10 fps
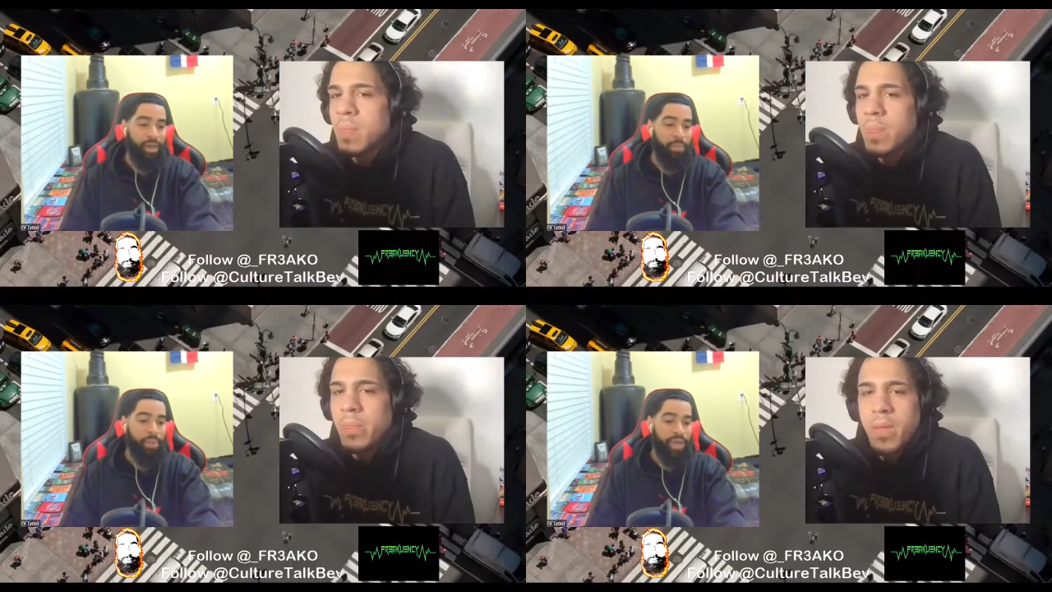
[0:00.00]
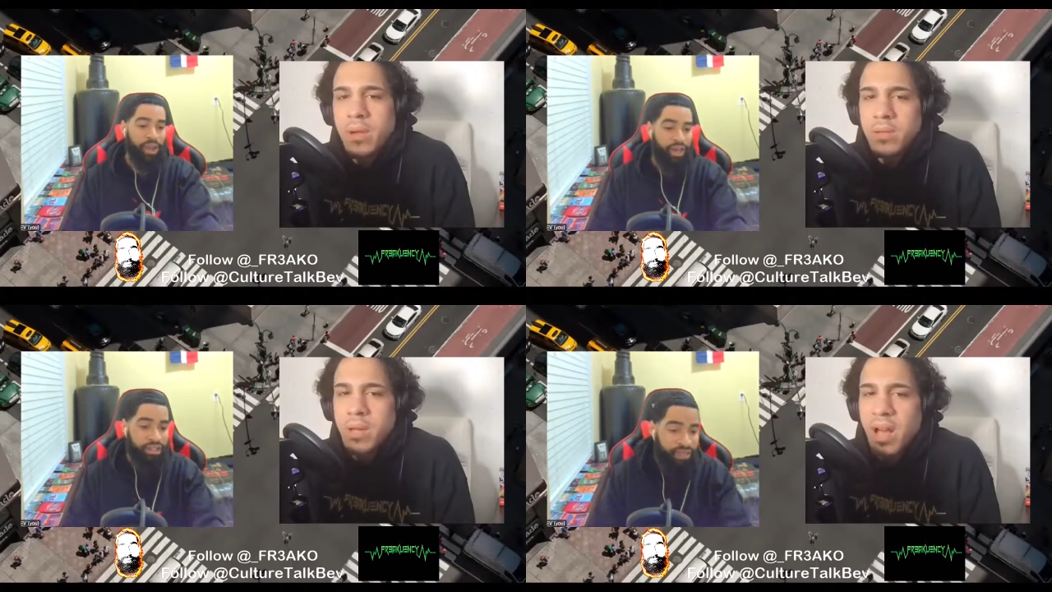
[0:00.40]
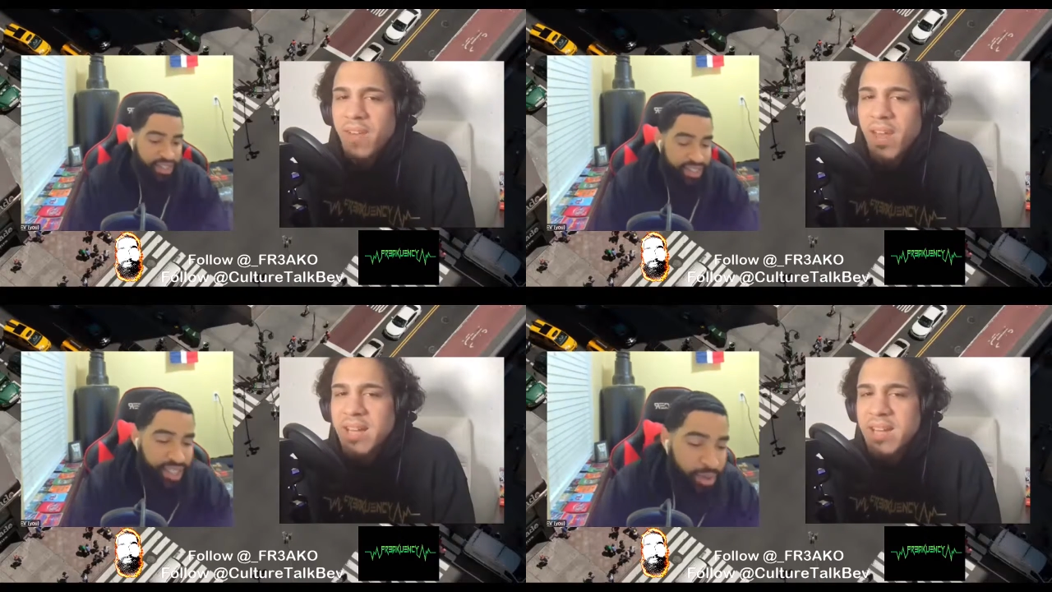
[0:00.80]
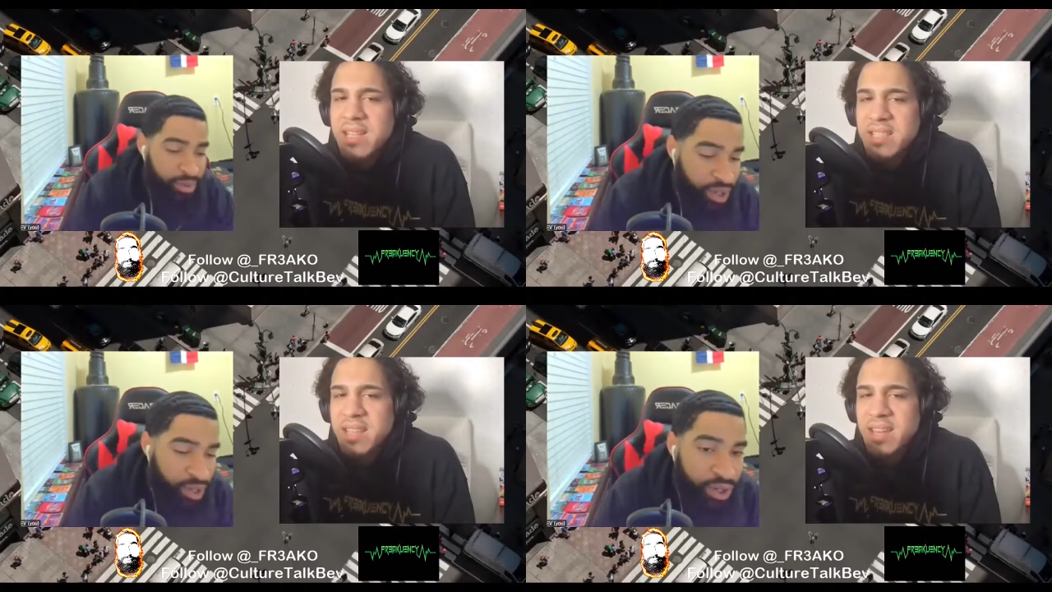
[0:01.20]
Speaker 1: But yo, let's finish this like
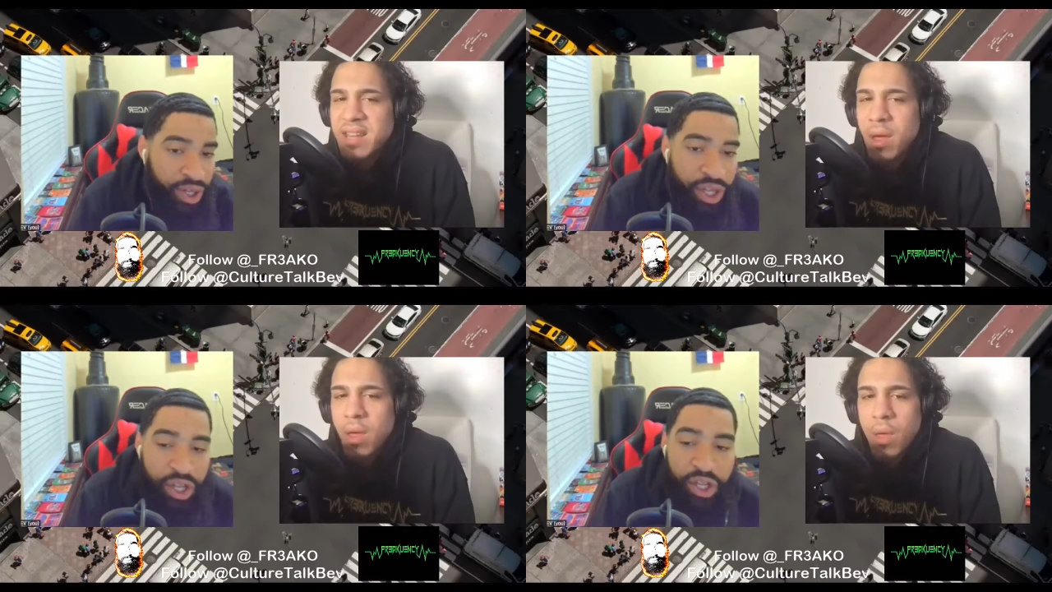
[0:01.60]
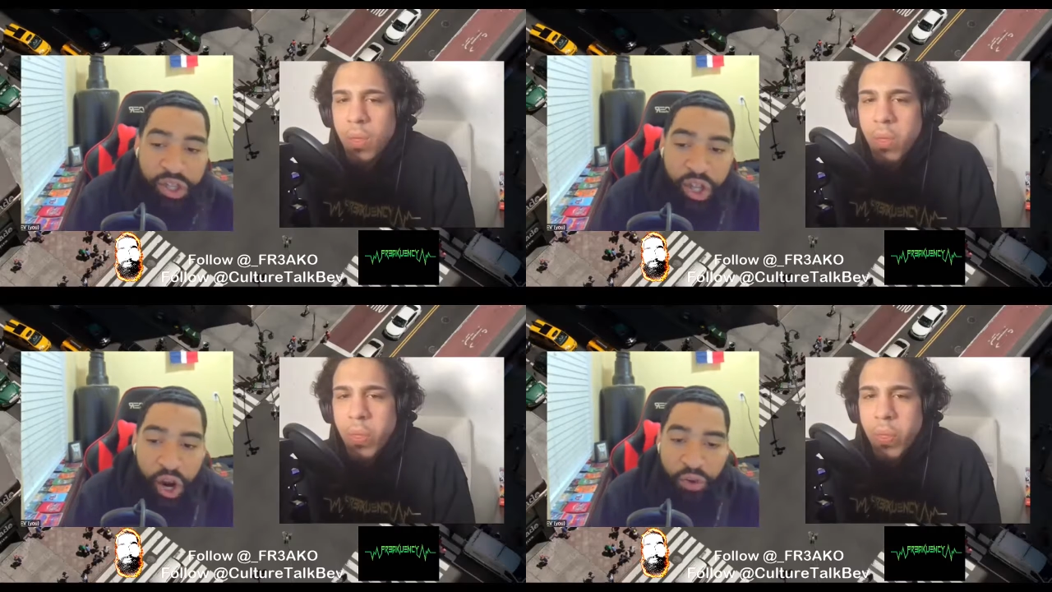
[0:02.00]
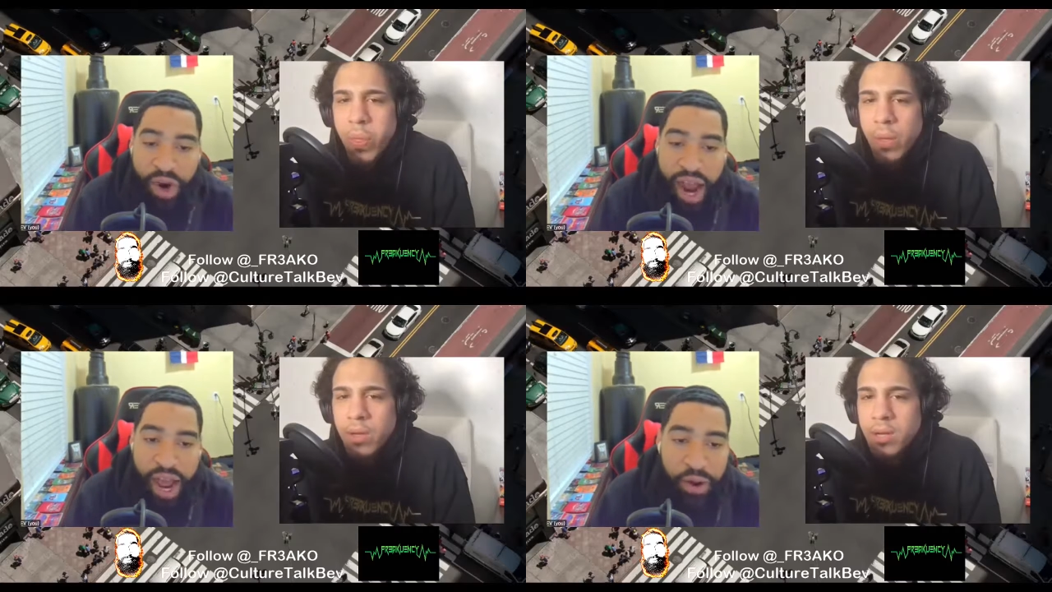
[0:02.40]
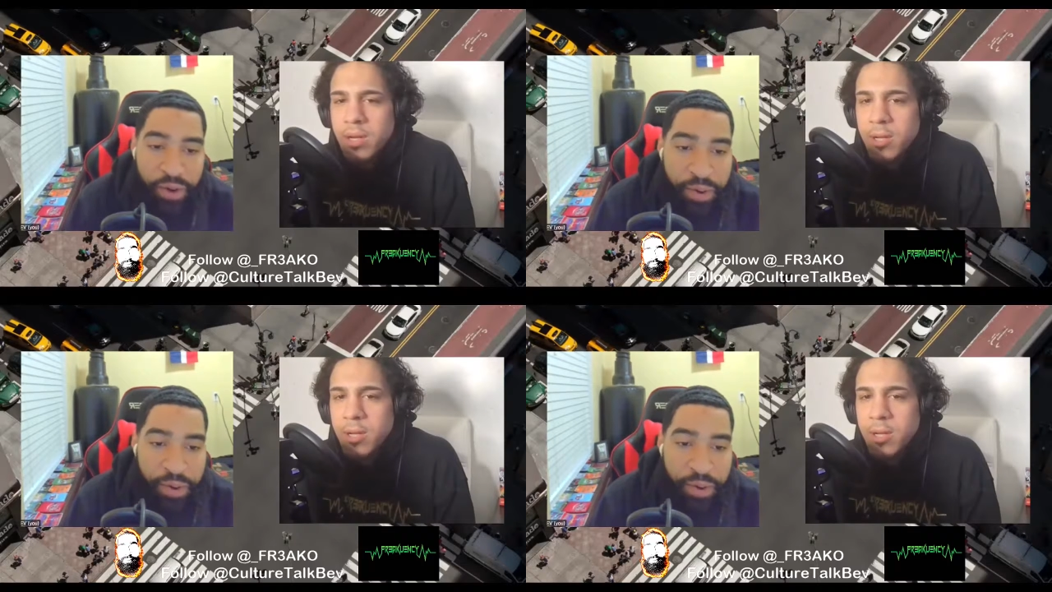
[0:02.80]
up though. Third round